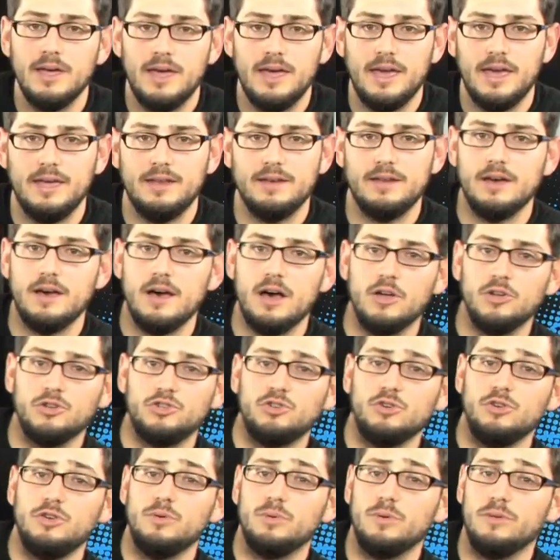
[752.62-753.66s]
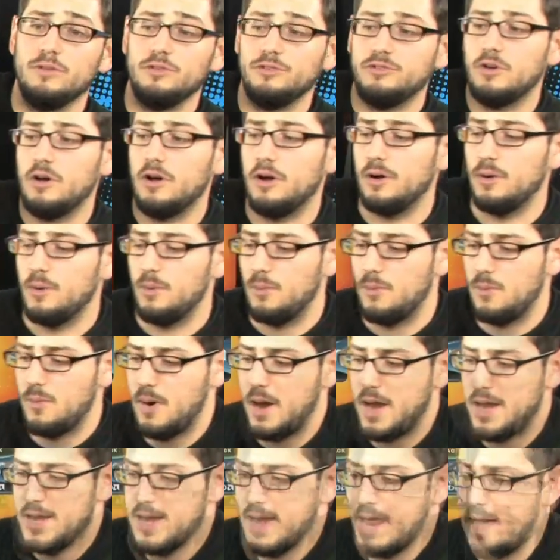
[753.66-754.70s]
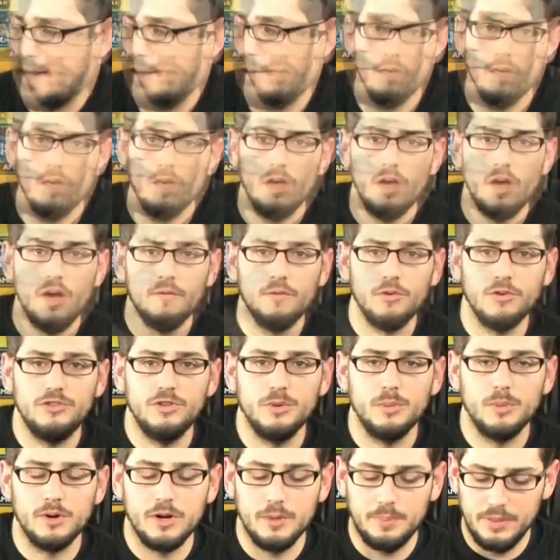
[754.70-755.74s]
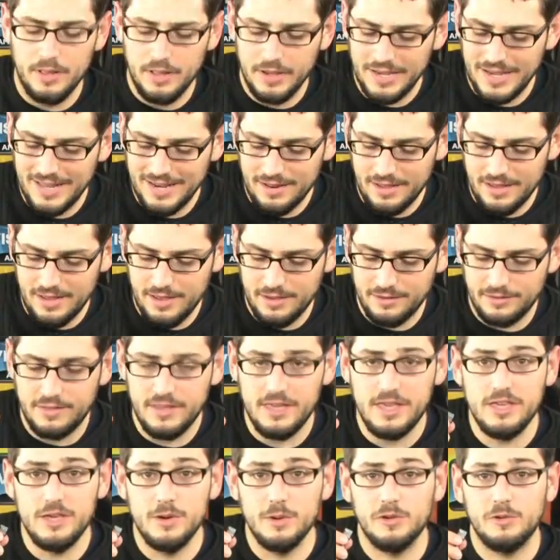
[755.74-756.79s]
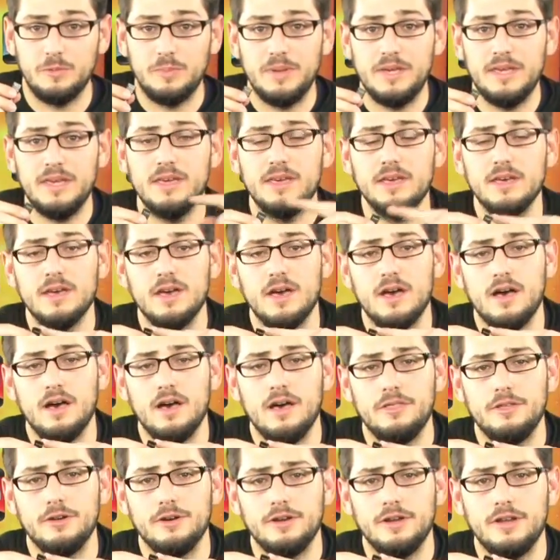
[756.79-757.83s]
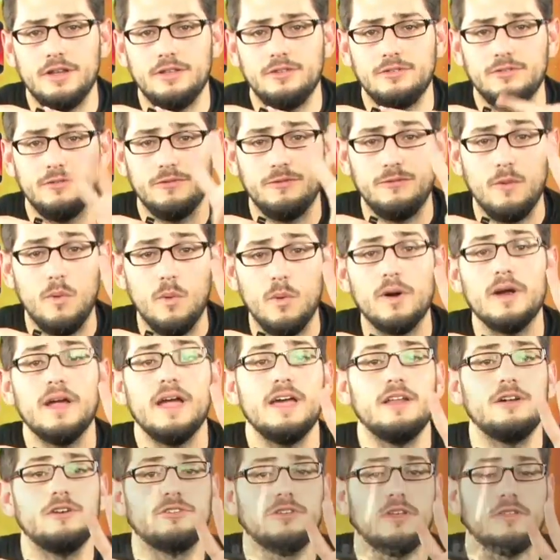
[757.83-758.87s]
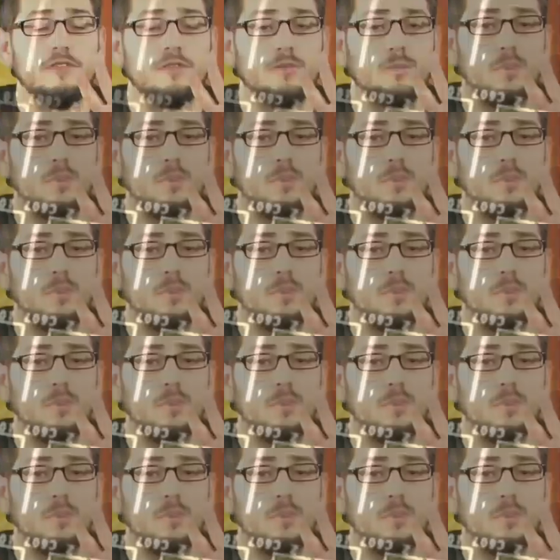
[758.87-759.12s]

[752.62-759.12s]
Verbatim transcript: and uh, I'll show you where those are right now. First thing we're going to plug in is the USB. Uh, there is four headers on this